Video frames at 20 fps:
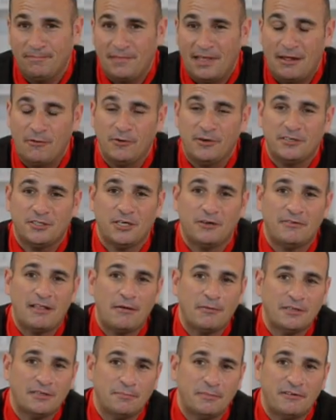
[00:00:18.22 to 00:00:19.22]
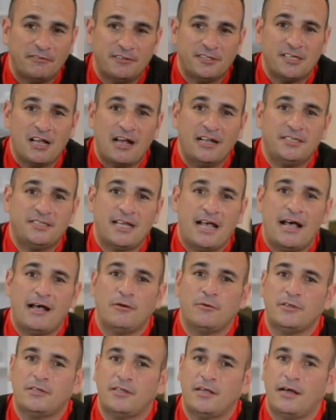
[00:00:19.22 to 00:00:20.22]
and we're gonna serve that with a bit of a side
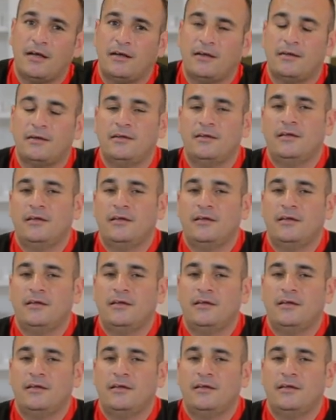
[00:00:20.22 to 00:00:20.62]
salad with